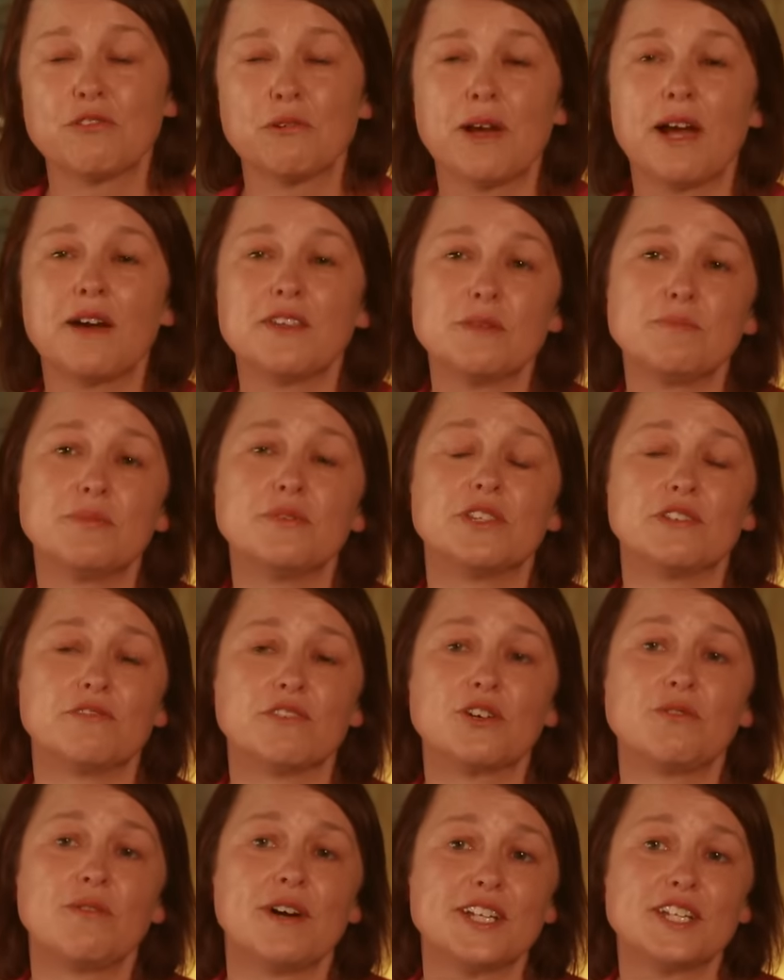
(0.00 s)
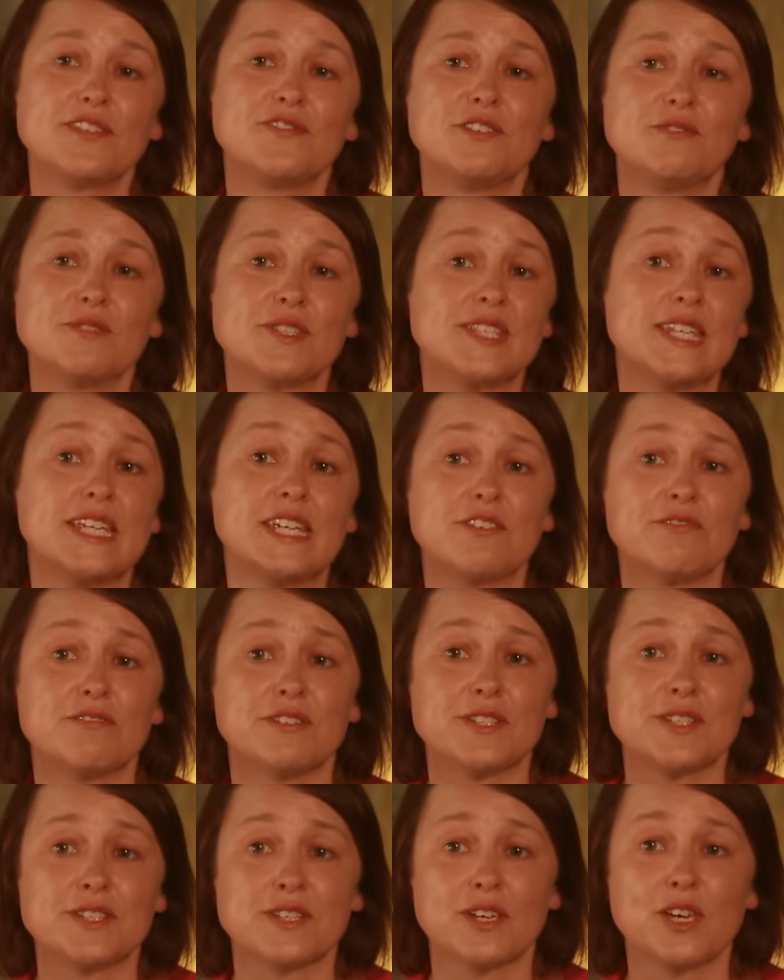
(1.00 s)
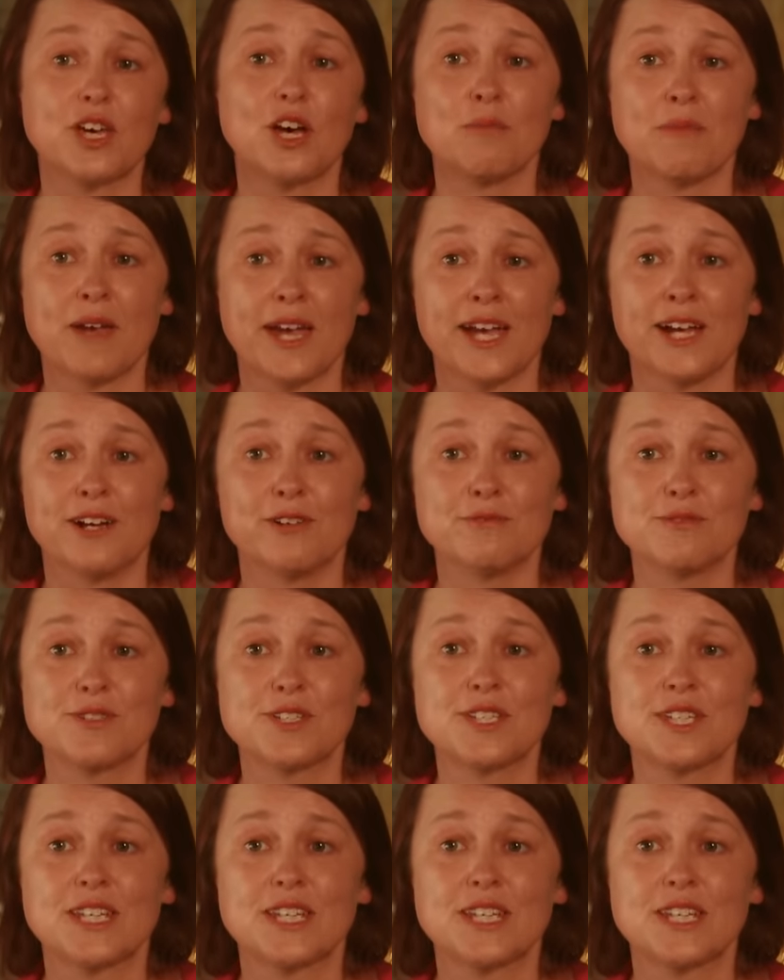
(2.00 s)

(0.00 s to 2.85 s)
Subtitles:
Throughout the book, there are quite a few secrets that come out.